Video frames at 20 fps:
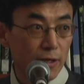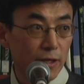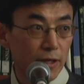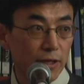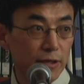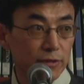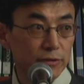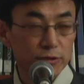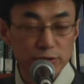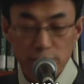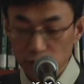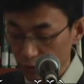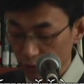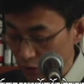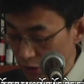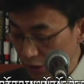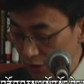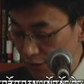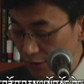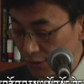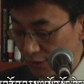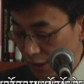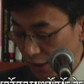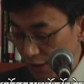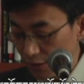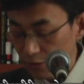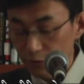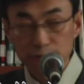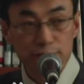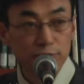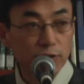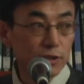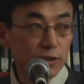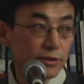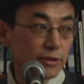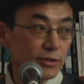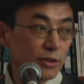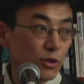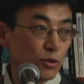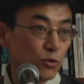And these are the
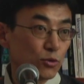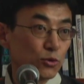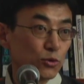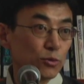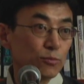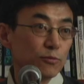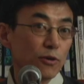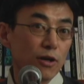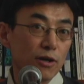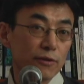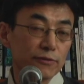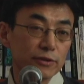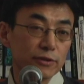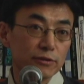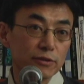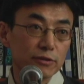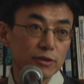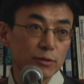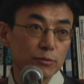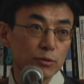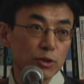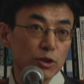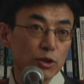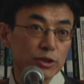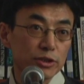first group of the